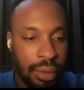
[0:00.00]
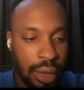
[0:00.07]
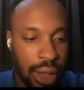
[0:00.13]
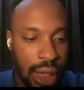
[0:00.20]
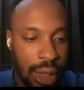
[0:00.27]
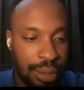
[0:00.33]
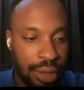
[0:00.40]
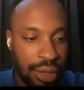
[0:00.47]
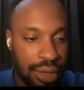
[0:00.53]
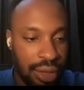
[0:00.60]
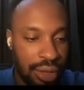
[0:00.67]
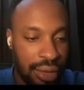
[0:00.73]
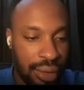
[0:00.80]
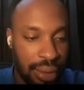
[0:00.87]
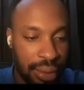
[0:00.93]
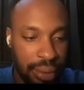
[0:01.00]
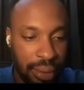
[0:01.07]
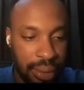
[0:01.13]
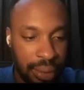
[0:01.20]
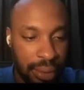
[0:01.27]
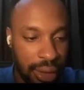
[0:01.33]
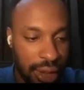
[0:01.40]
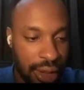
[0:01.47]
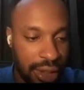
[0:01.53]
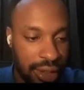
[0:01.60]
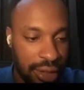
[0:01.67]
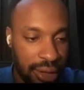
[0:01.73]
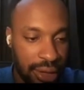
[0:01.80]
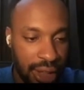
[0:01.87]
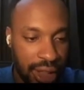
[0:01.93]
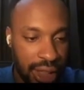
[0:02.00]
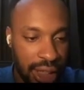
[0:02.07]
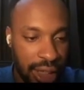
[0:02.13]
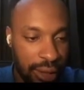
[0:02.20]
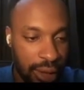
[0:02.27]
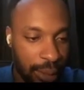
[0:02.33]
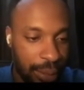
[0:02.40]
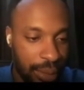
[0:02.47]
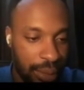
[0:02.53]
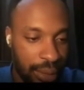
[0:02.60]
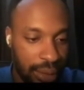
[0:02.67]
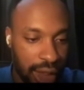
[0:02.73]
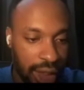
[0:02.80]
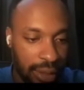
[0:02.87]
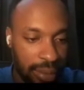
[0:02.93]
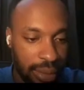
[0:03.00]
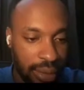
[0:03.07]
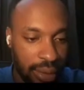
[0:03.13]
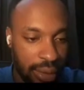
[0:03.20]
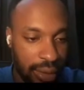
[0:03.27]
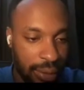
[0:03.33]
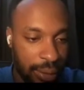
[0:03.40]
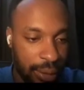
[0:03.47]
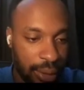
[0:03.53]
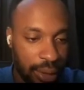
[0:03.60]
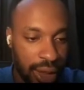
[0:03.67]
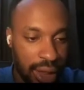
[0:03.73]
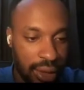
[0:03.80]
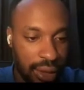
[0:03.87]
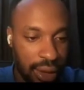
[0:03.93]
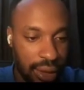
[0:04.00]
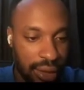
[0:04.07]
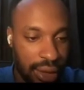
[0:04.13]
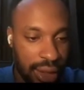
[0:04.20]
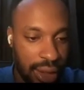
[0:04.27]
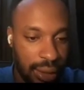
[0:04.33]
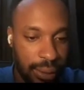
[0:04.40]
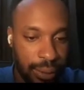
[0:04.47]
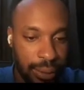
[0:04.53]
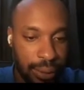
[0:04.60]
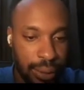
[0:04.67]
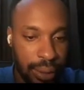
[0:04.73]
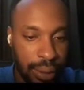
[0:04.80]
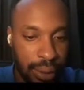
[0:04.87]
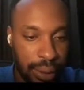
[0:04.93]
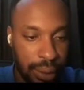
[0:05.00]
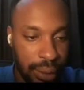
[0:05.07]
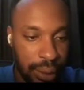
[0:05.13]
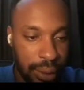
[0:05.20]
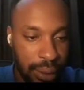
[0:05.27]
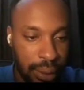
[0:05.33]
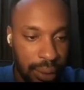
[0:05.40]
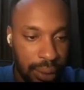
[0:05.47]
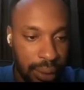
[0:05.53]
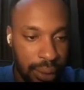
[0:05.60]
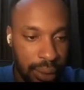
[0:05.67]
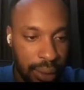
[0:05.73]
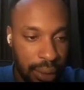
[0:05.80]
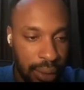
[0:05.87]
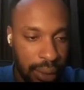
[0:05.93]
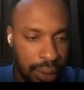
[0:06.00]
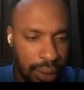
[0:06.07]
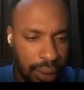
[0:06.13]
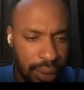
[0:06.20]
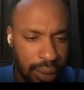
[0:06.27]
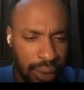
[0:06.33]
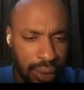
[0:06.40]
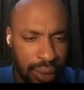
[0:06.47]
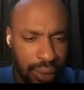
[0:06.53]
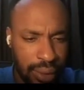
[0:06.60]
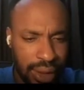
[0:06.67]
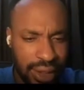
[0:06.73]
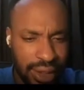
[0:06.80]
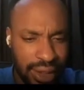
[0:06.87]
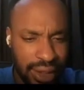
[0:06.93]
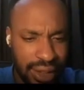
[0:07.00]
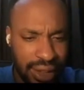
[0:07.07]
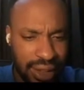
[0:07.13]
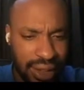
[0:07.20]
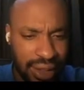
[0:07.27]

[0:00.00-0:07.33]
I'm just going to, this is just AI helping me write, but for now, I'll say for, what is this?